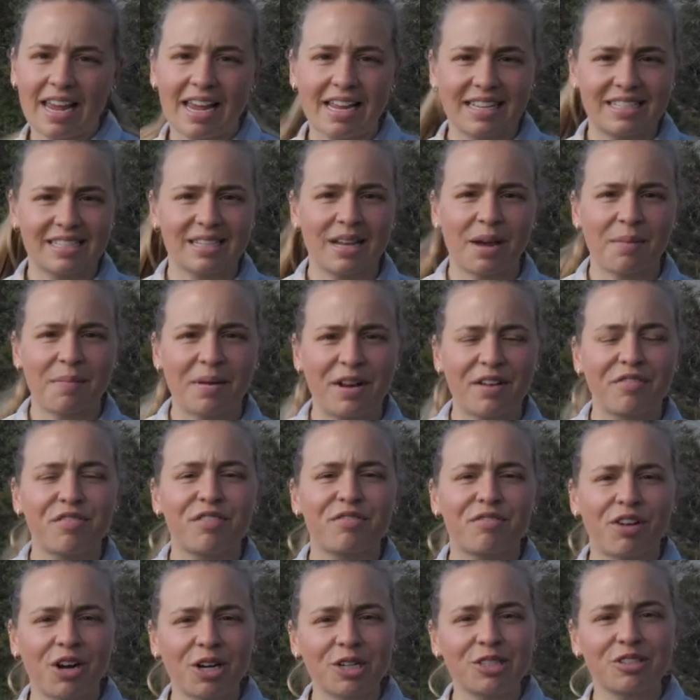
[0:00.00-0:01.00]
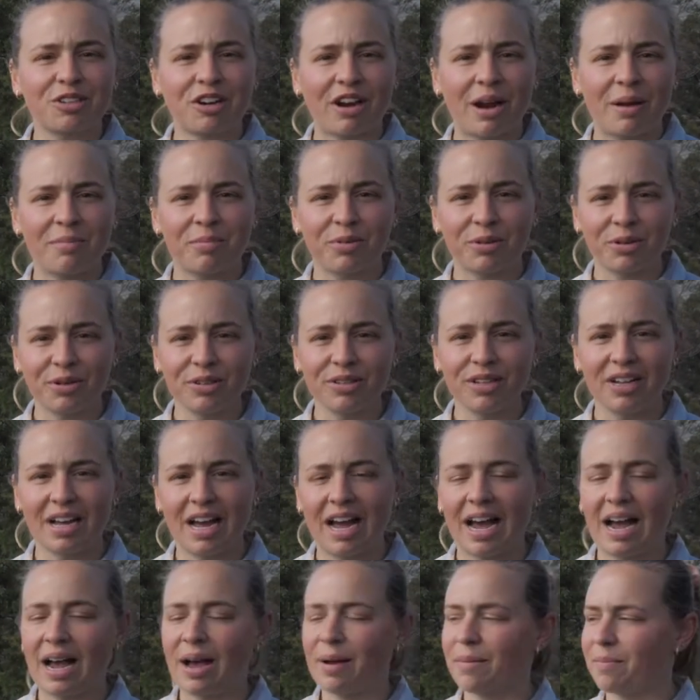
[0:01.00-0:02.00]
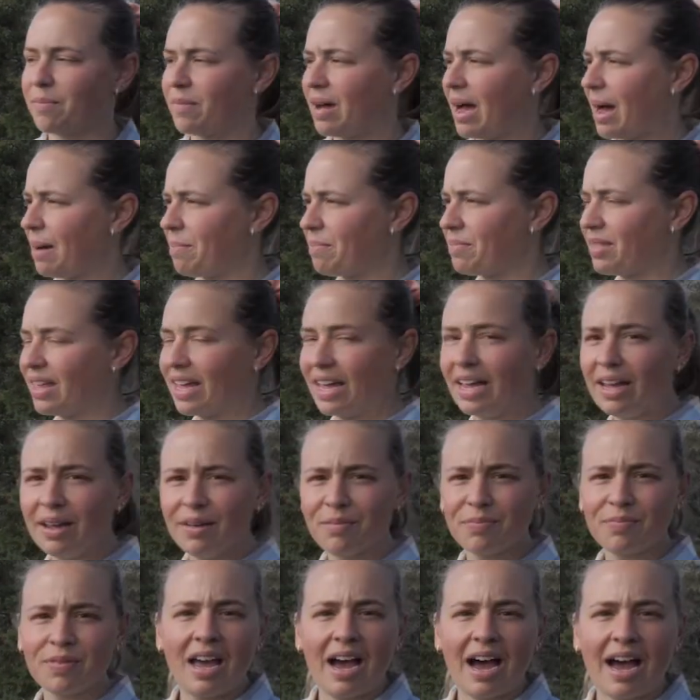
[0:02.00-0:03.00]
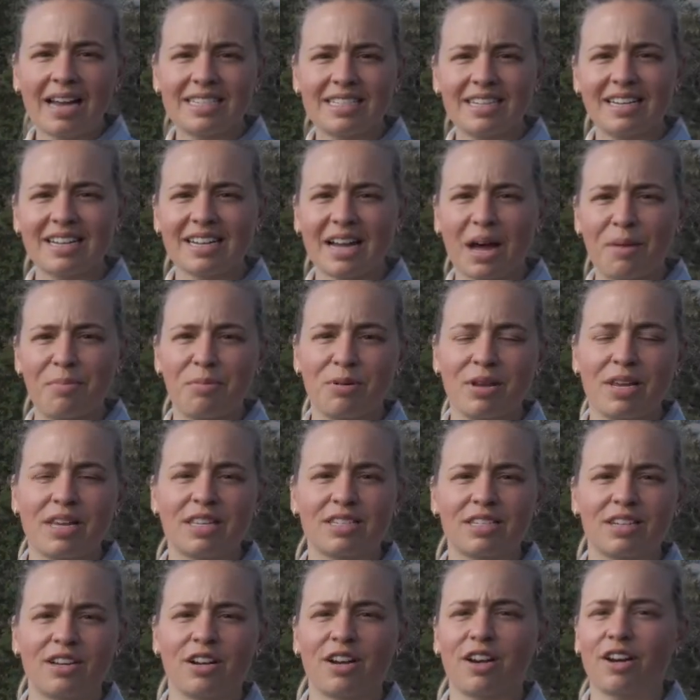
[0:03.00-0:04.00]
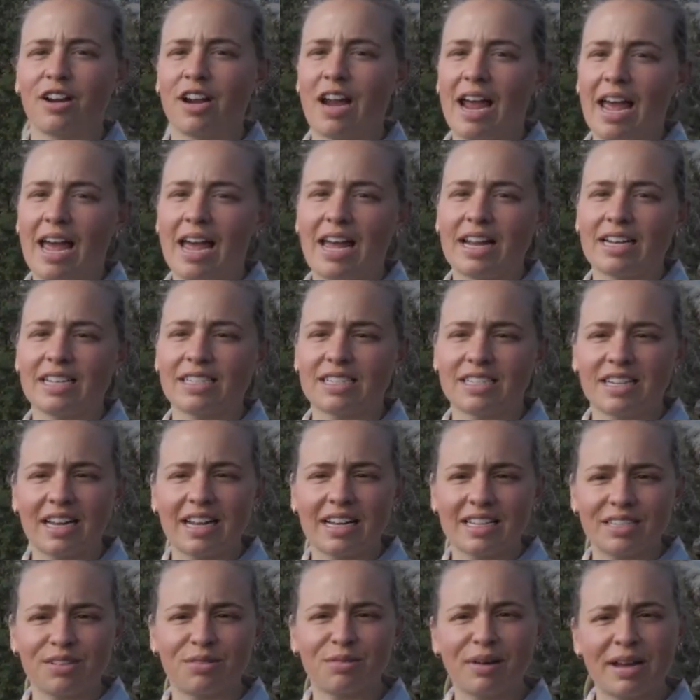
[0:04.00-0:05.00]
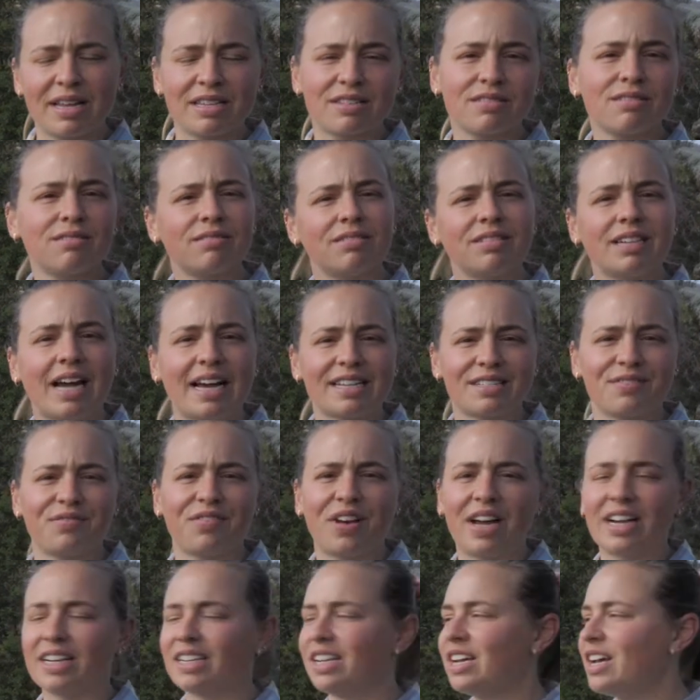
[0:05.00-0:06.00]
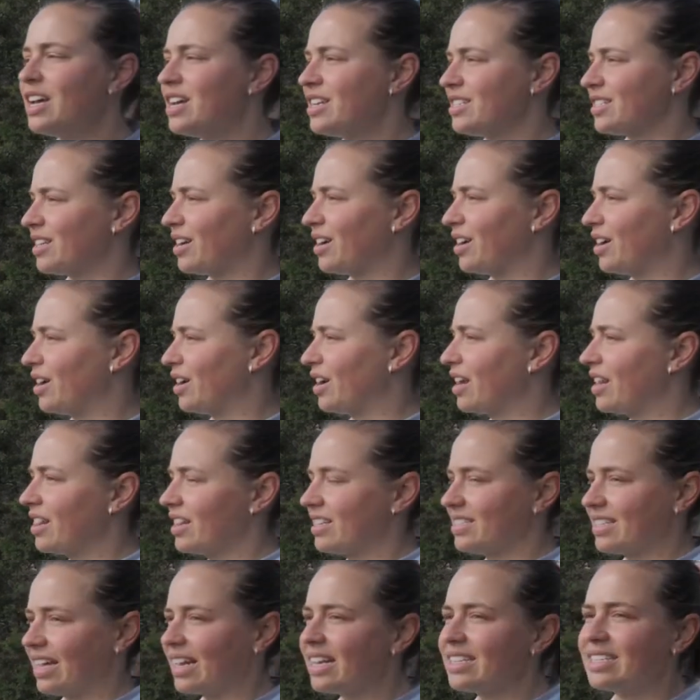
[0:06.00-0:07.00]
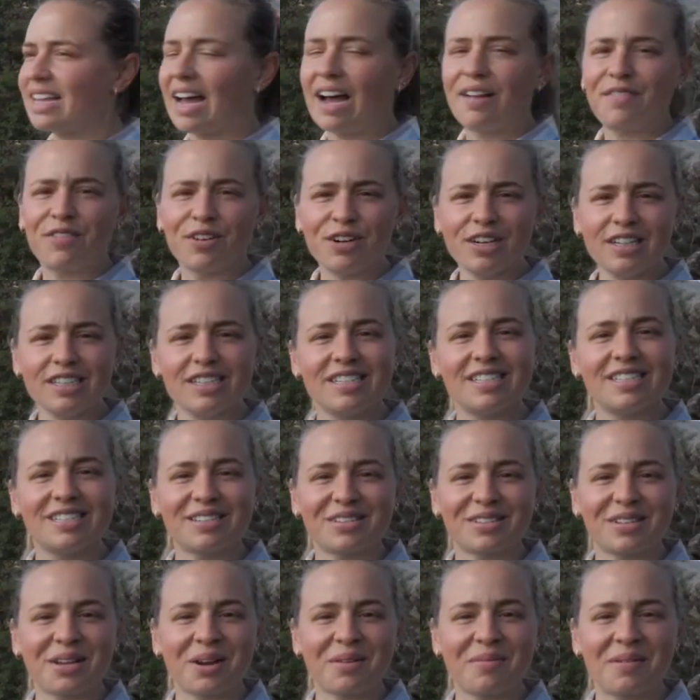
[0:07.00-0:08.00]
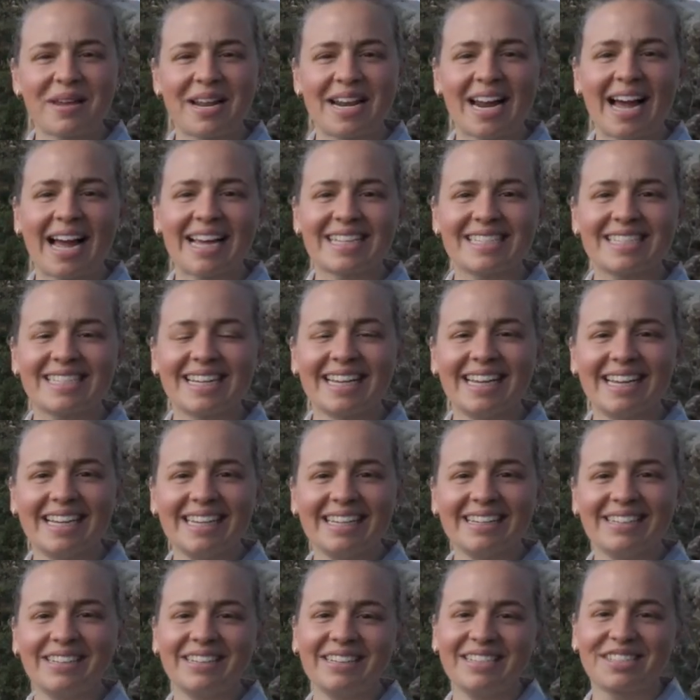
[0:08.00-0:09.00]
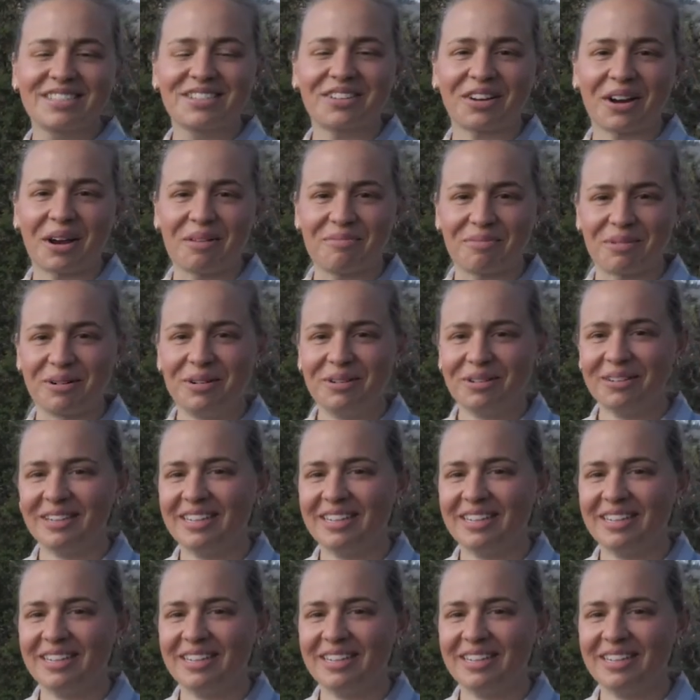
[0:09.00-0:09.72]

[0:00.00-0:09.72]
It's a bit of a rock scramble up there. I did it a couple years ago and it's always nice and fun. So the sun is out for us, so it's going to be a nice scramble.